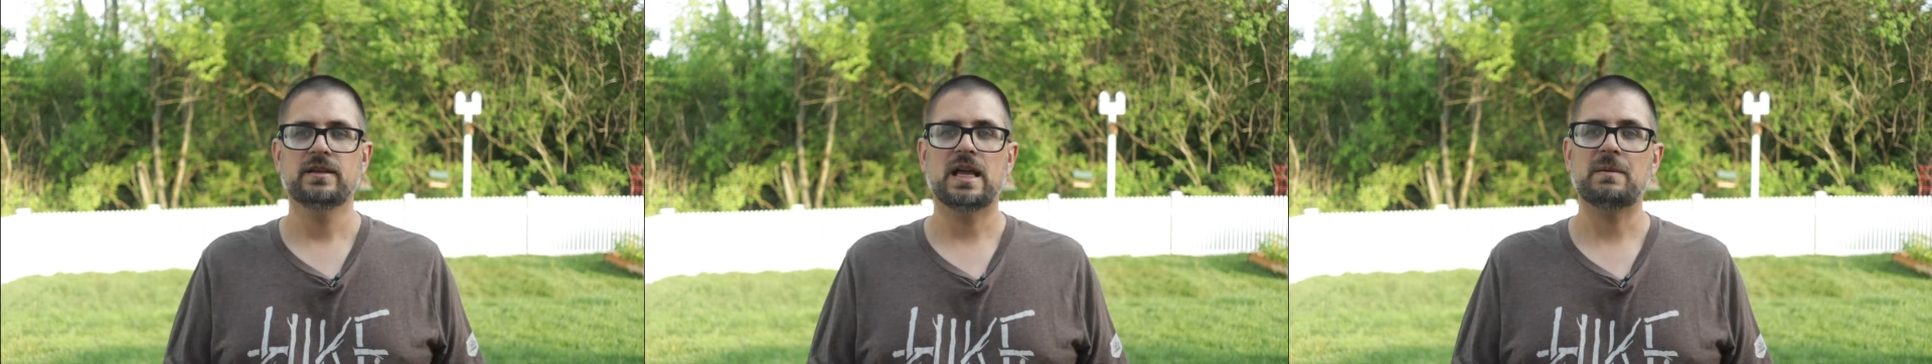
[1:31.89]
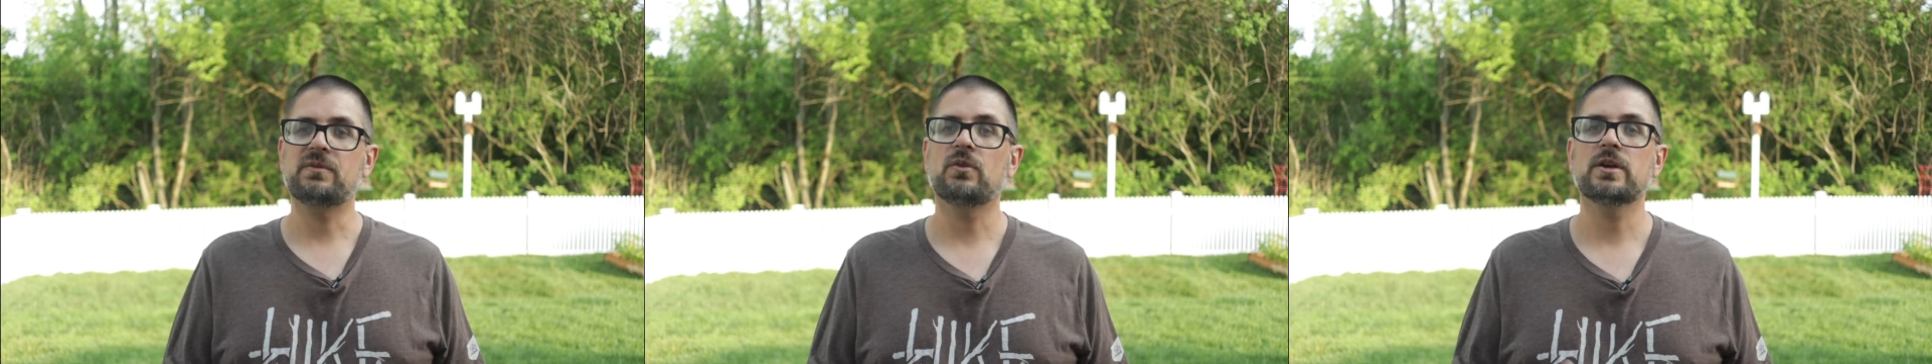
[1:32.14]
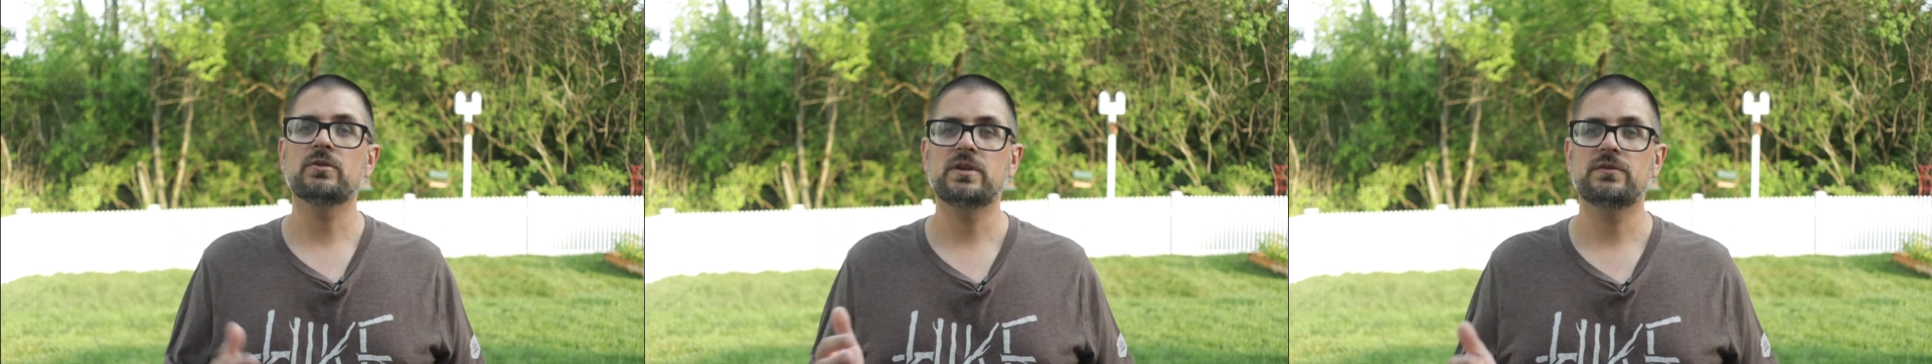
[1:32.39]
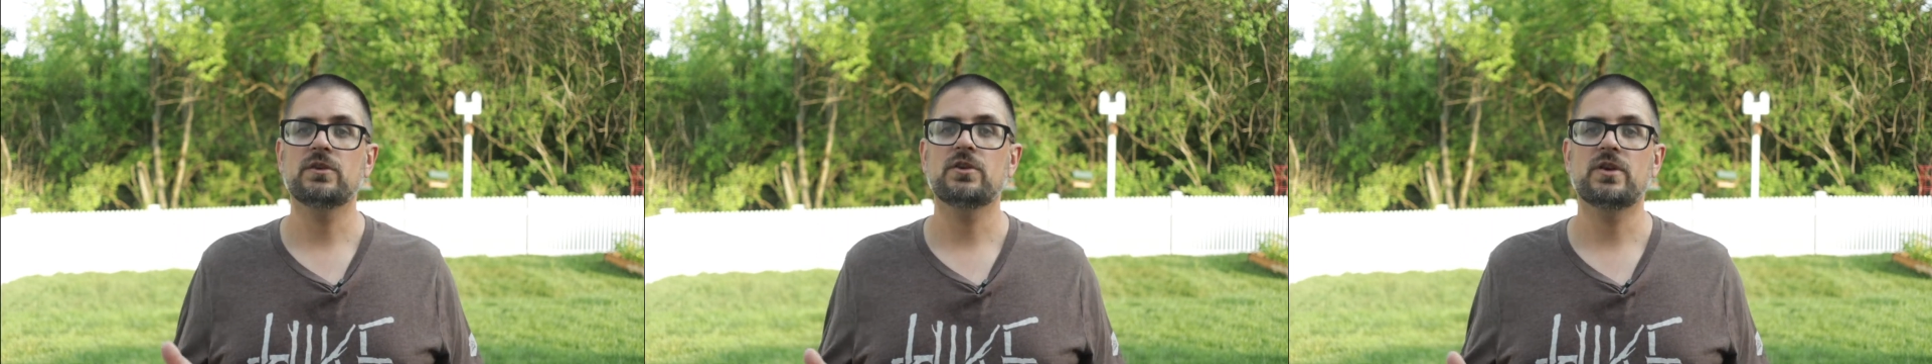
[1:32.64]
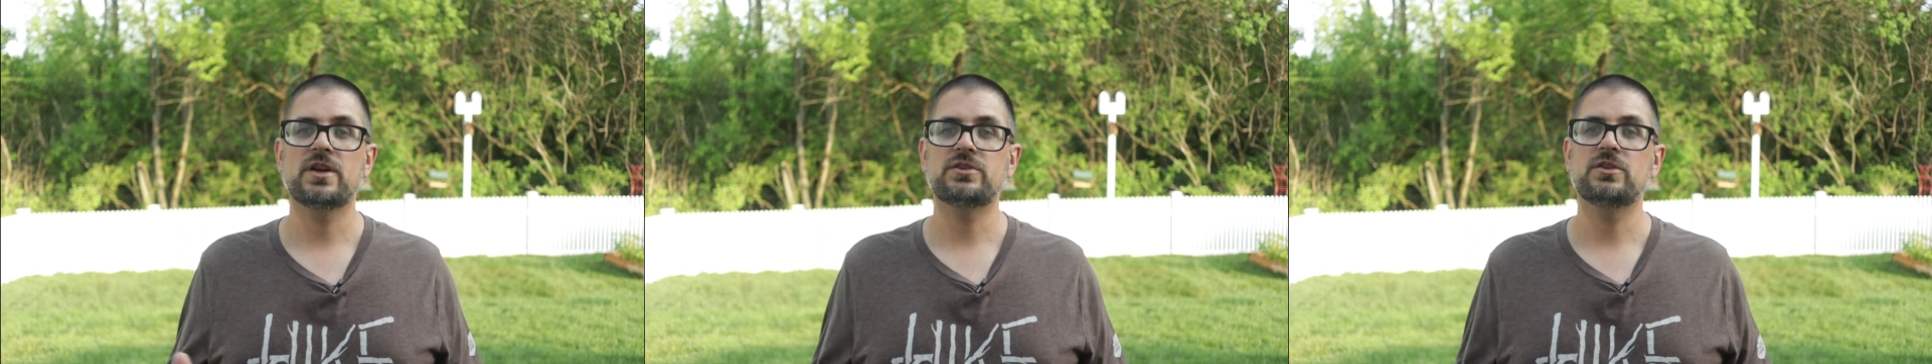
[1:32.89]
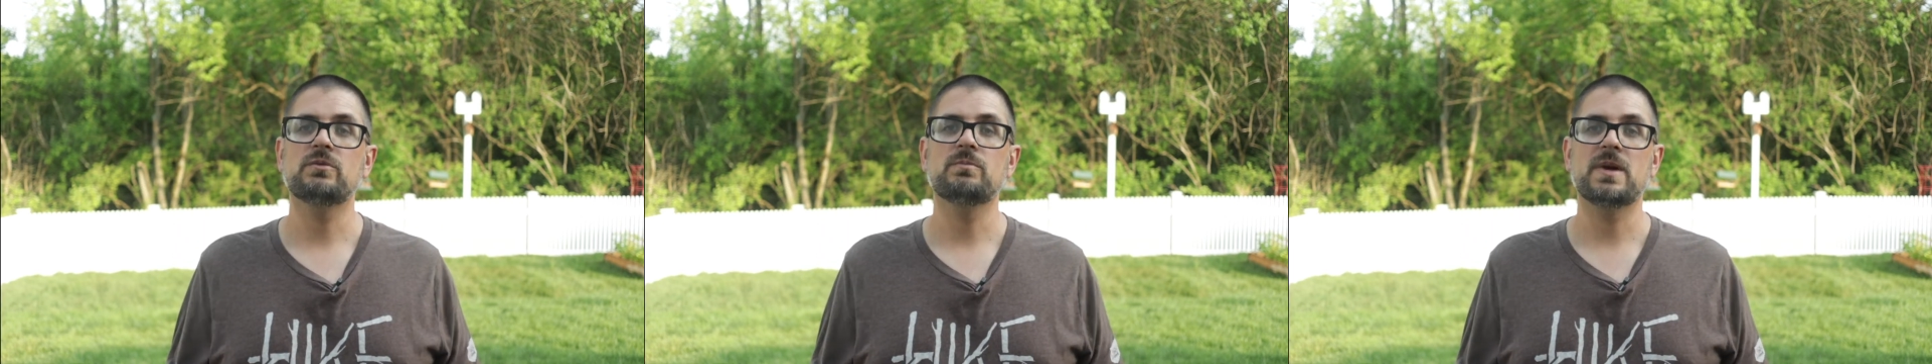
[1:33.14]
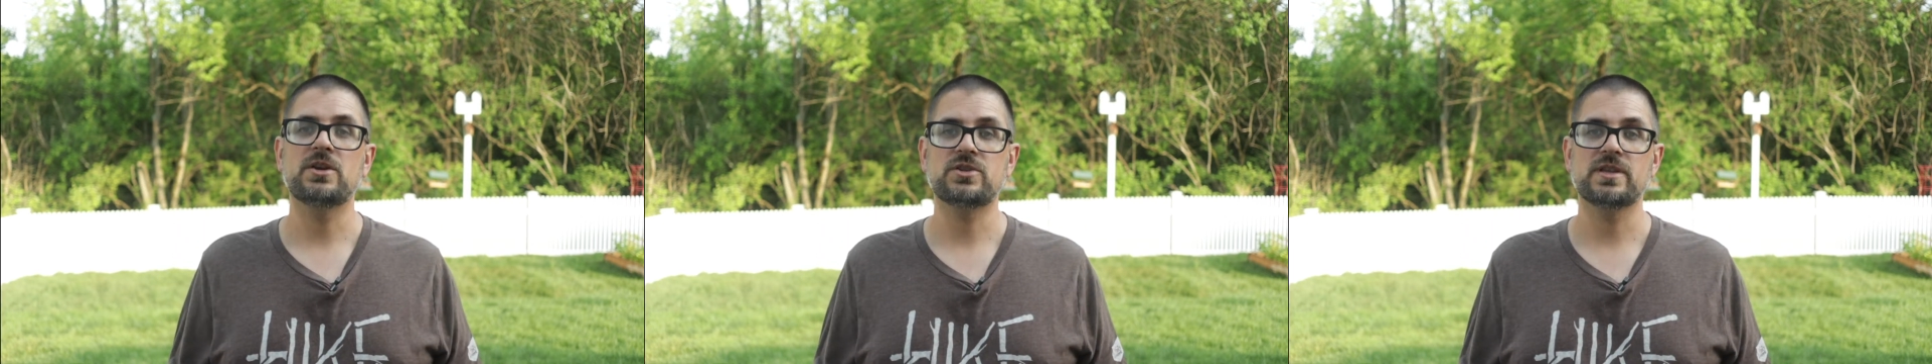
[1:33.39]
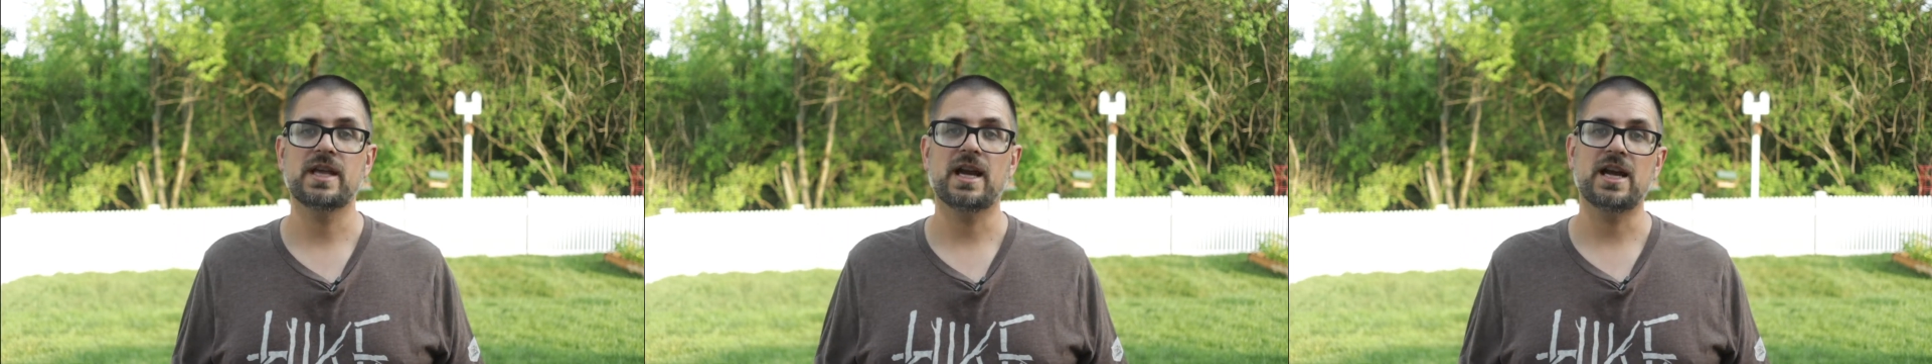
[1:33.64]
Now, before I go any further, I should mention that